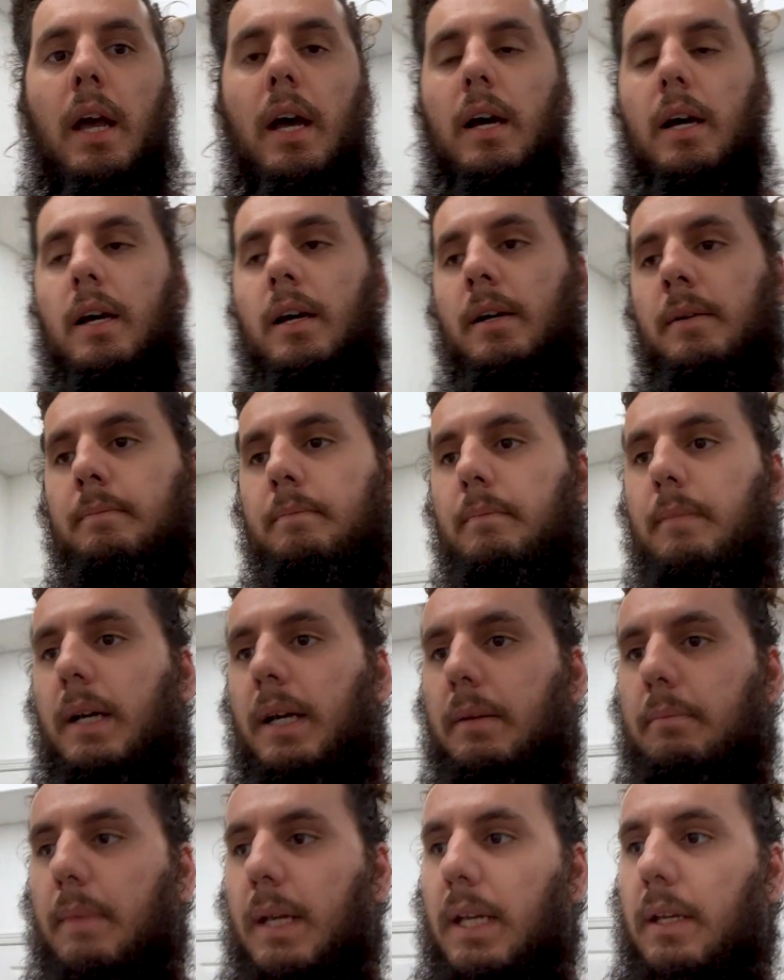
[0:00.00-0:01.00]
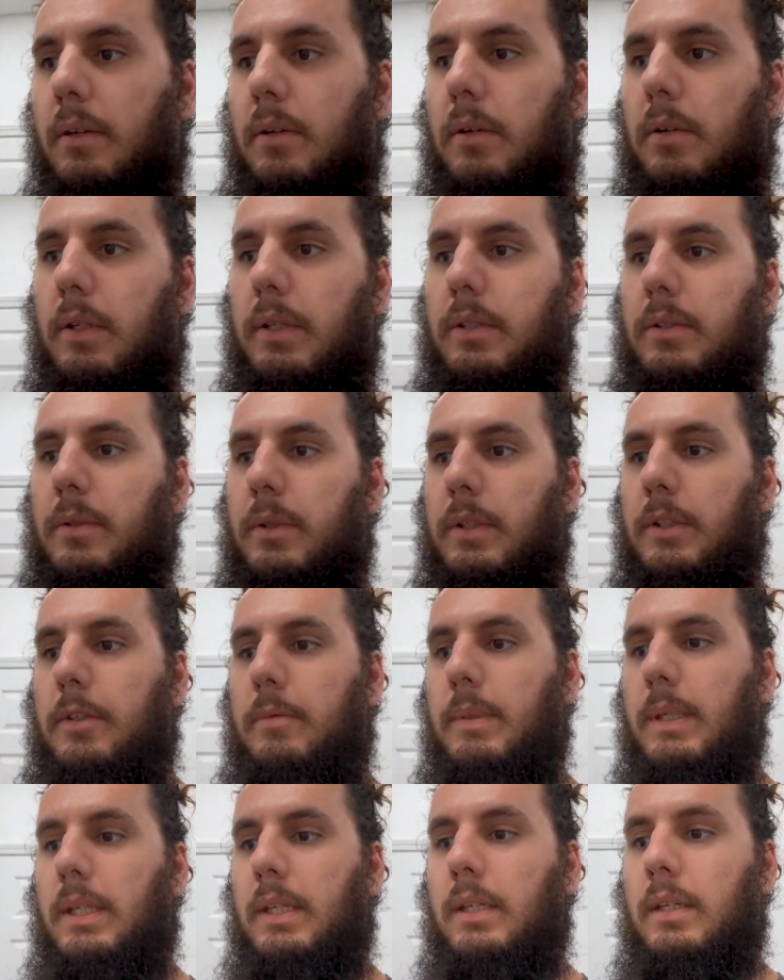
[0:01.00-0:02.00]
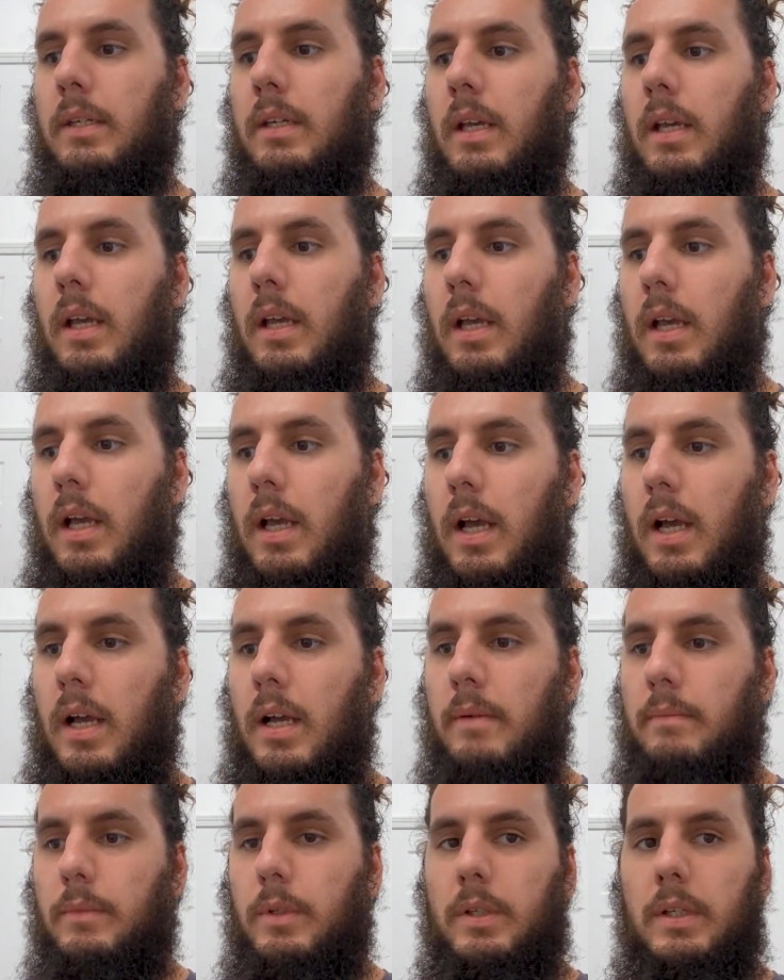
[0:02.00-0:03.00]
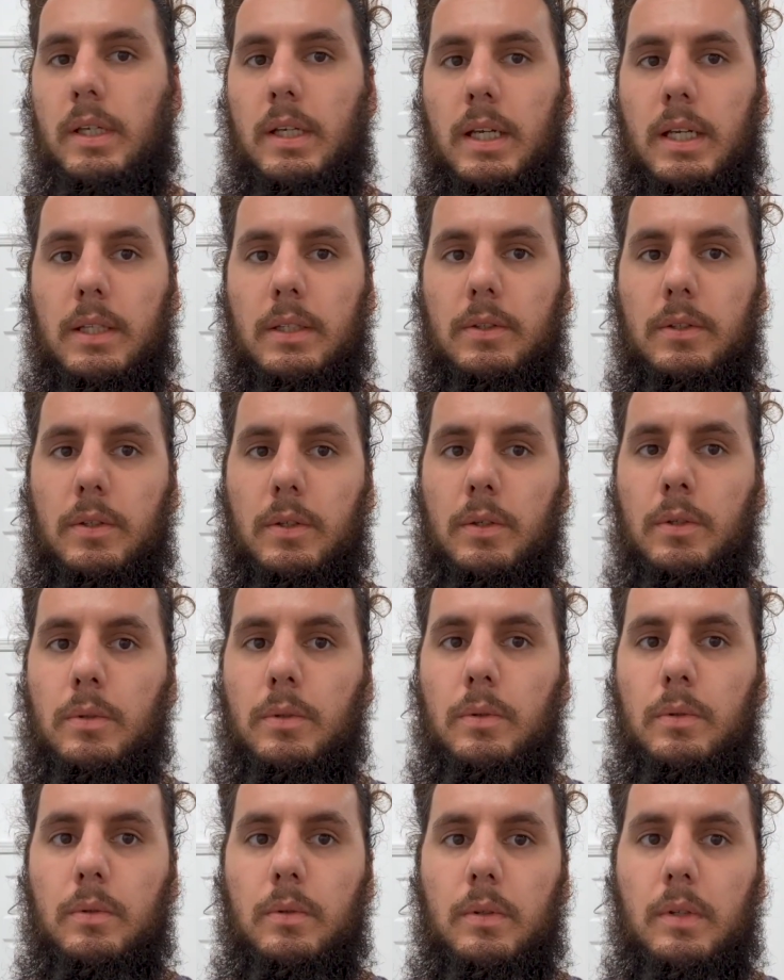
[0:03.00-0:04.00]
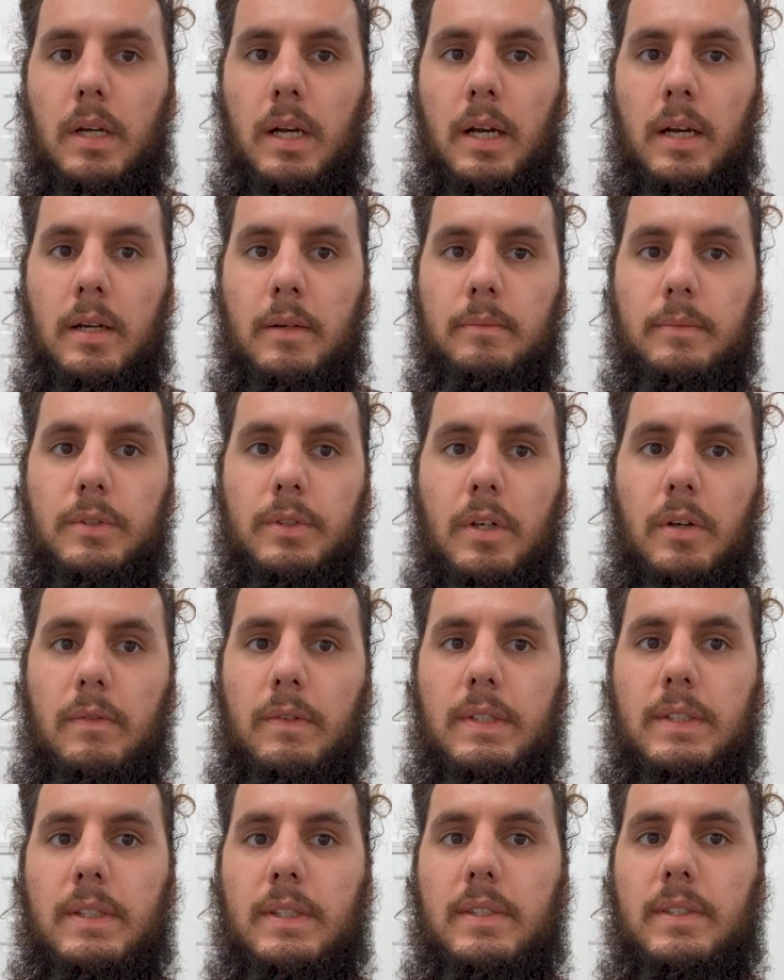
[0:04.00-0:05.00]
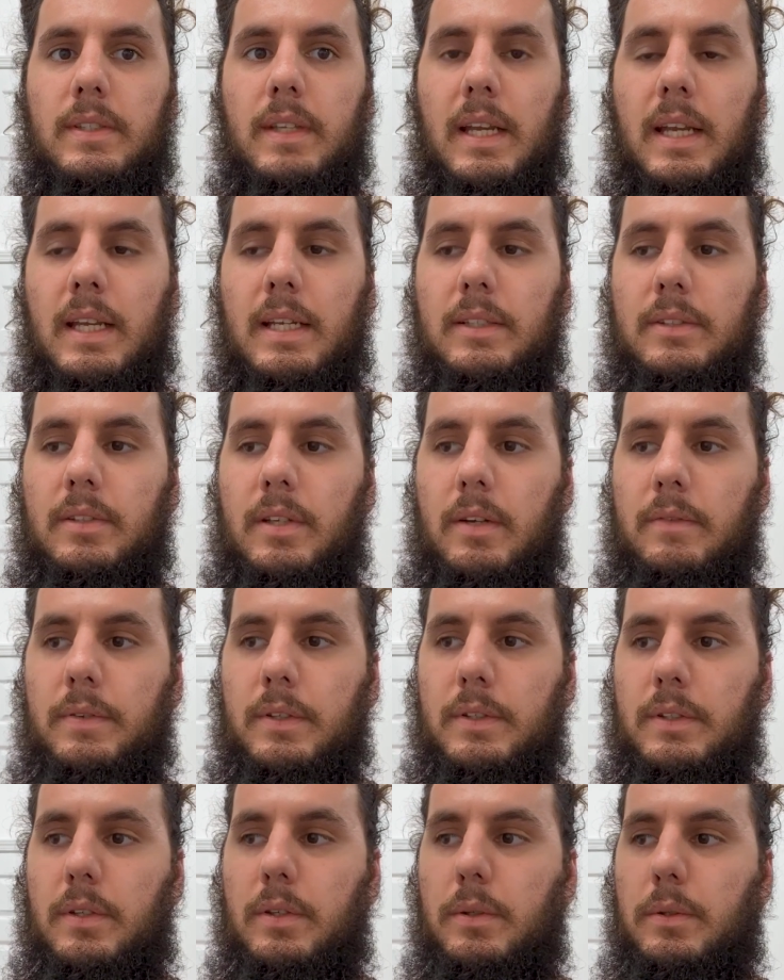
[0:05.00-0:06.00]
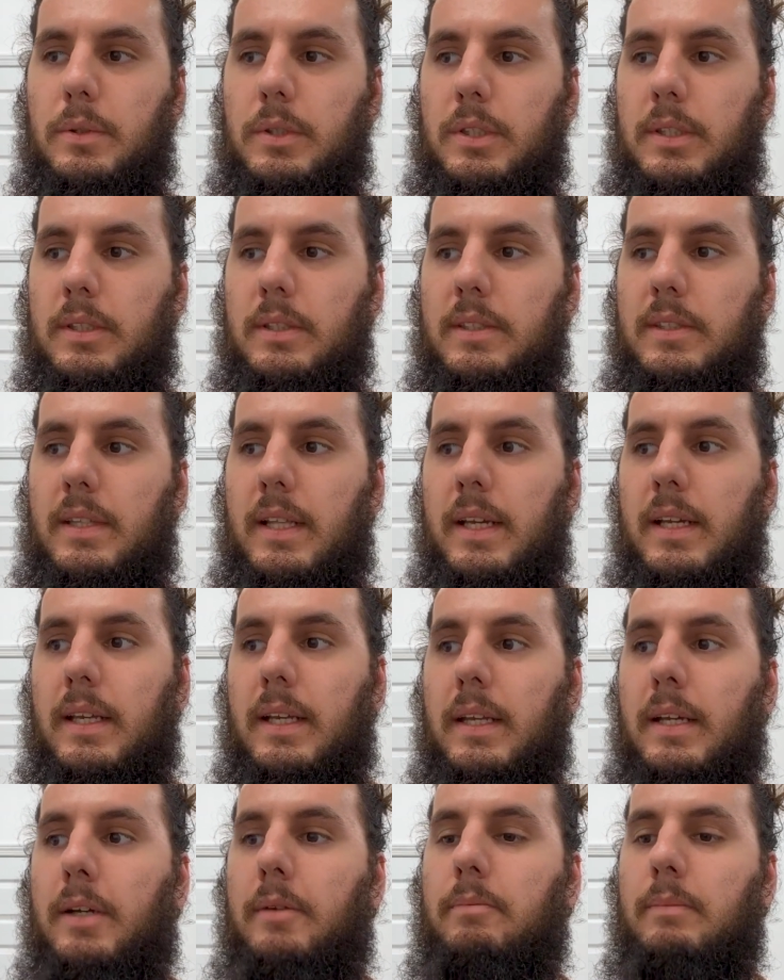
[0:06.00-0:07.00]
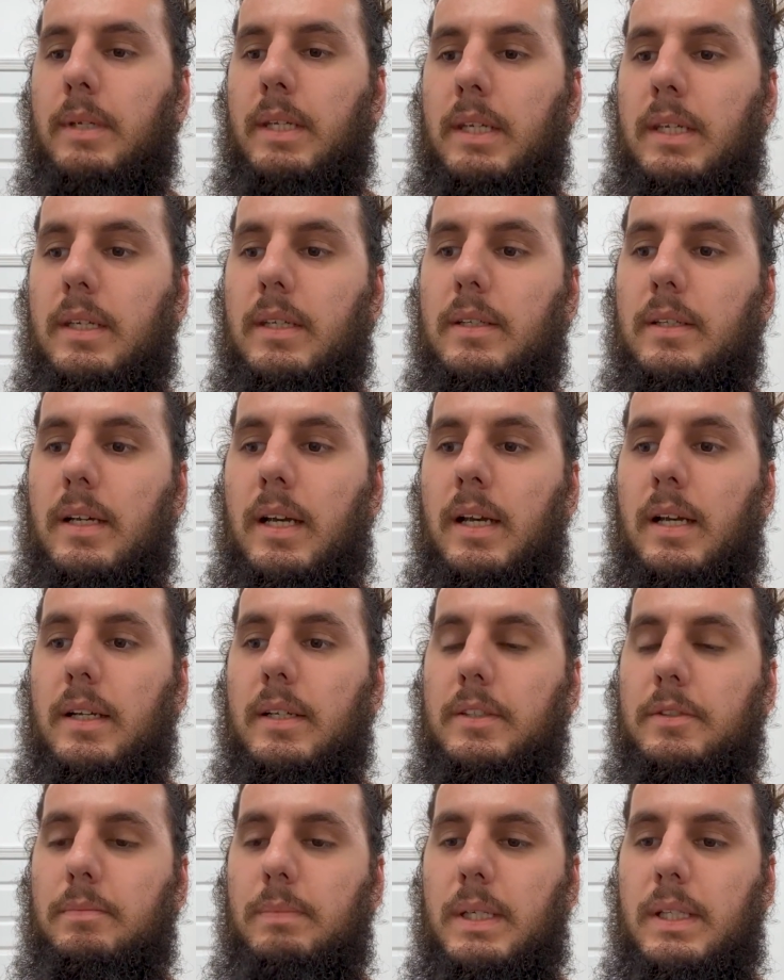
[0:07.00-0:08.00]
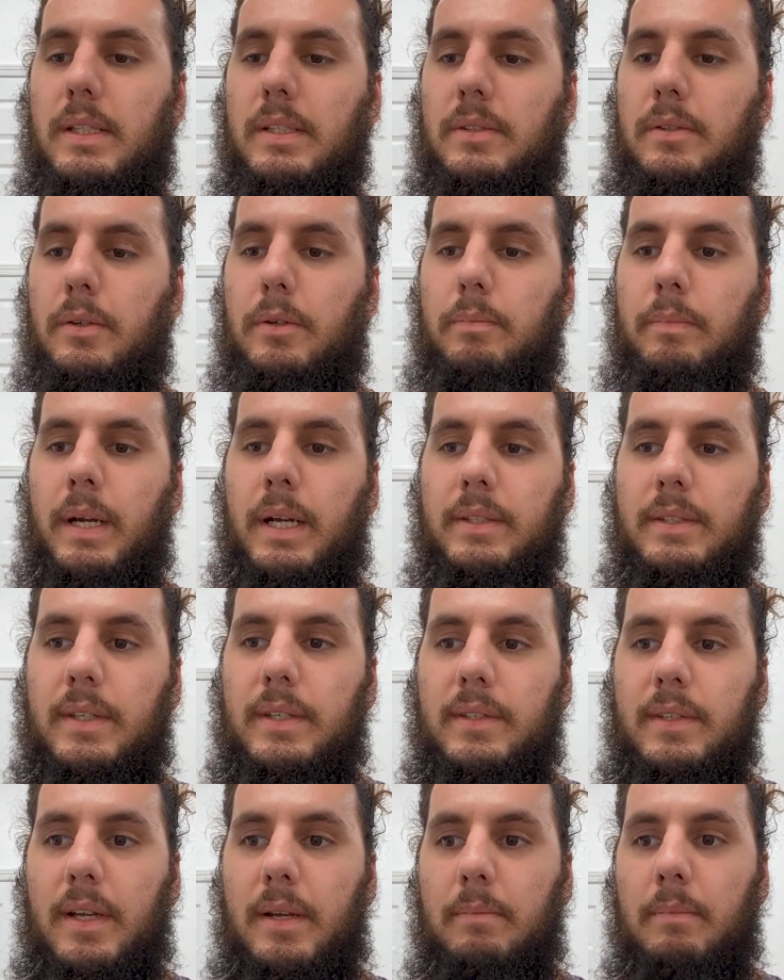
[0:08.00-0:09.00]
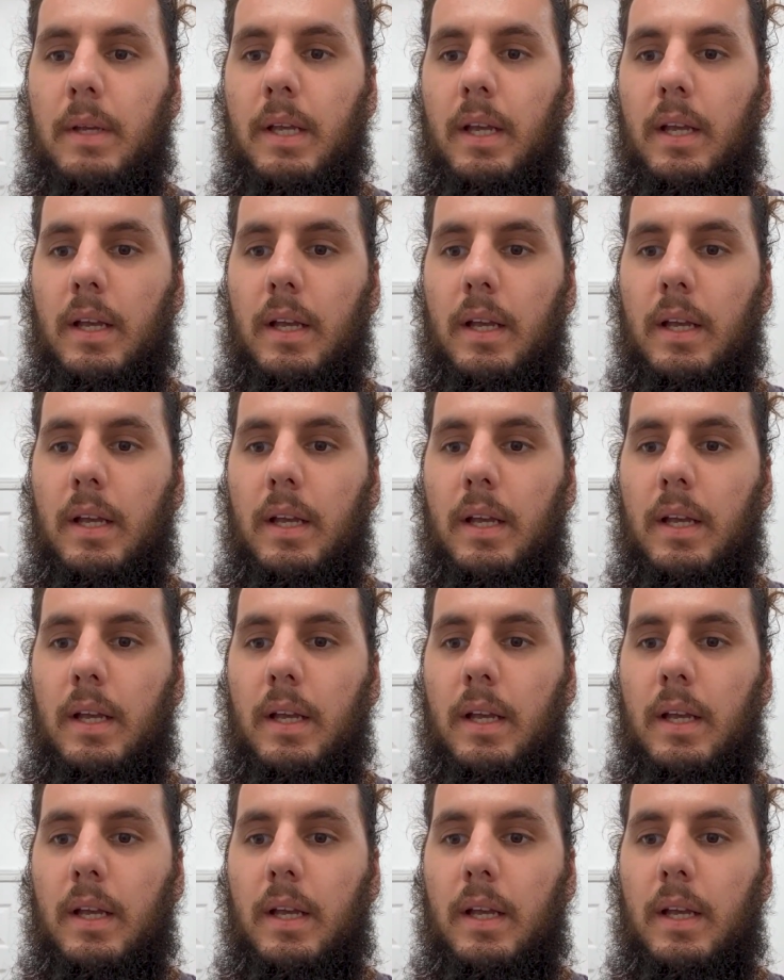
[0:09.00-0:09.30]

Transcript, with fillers: Um, my main goal is going to be um, looking into um, services and software solutions that can help me uh, speed this whole process up.